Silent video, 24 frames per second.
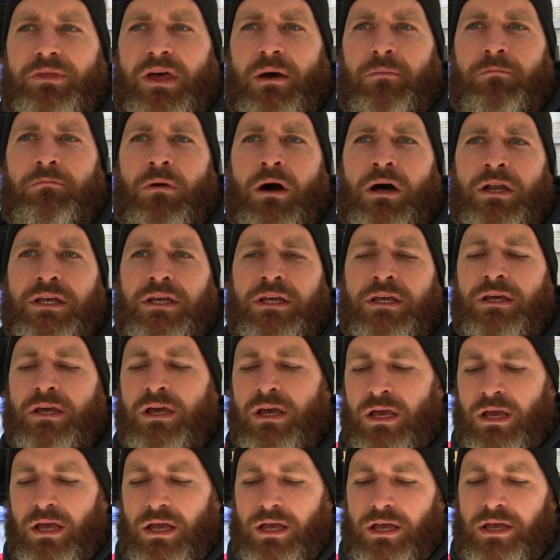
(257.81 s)
That money
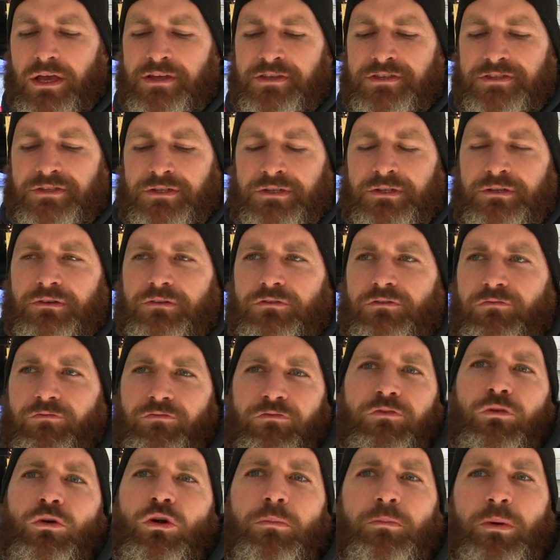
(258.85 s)
isn't
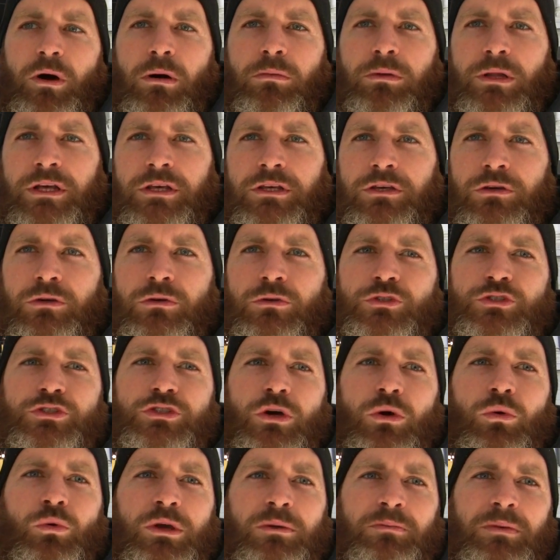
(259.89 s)
for public use.
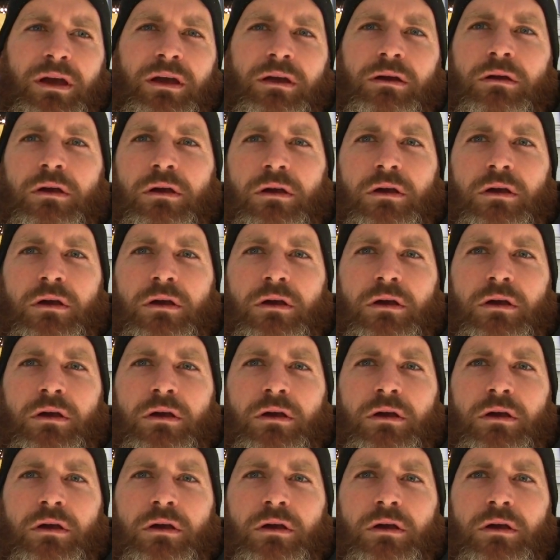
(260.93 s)
So